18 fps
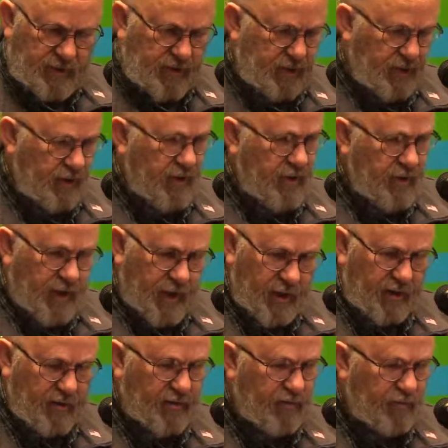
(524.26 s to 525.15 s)
get in and
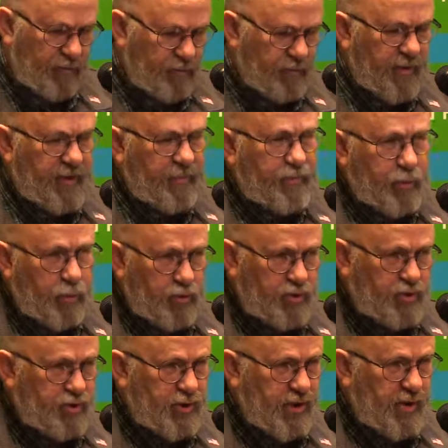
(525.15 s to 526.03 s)
out, be
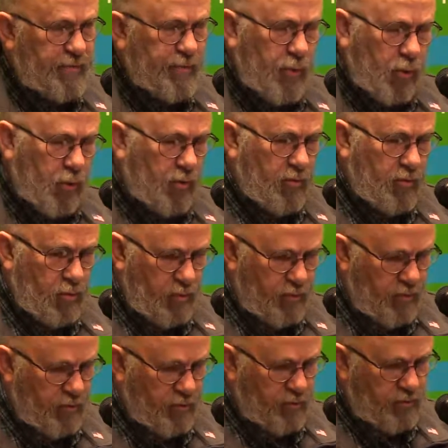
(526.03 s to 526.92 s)
pushed up, or
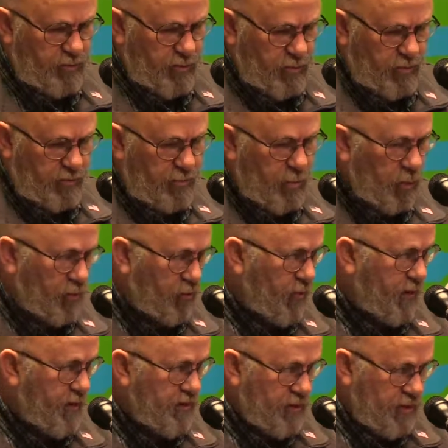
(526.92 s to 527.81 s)
their
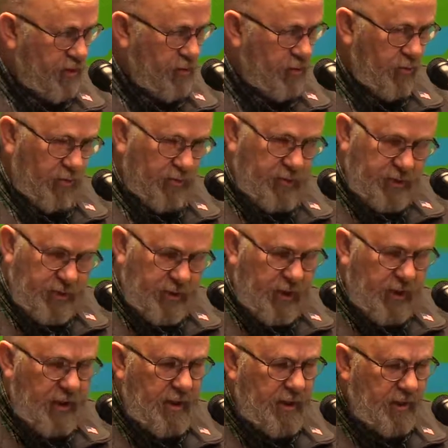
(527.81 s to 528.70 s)
motorized scooters
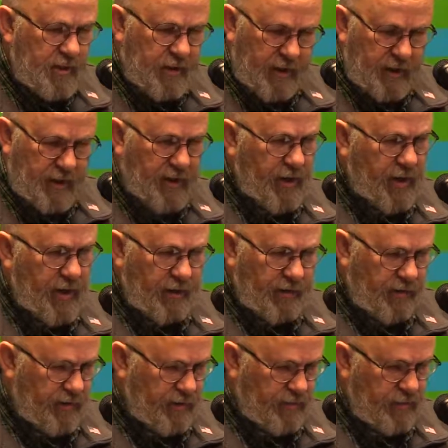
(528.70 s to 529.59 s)
in and
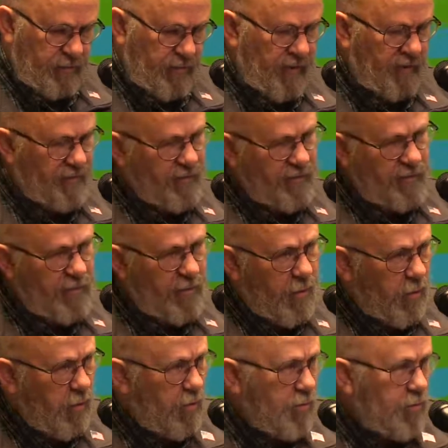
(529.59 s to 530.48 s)
out of the
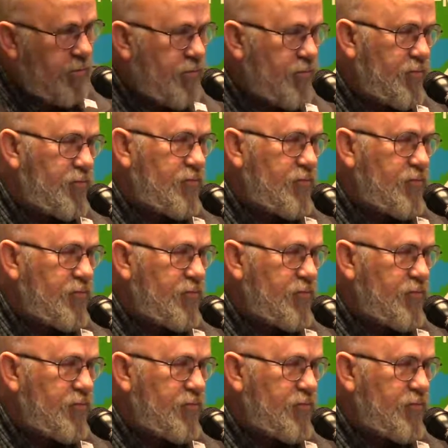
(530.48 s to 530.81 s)
home.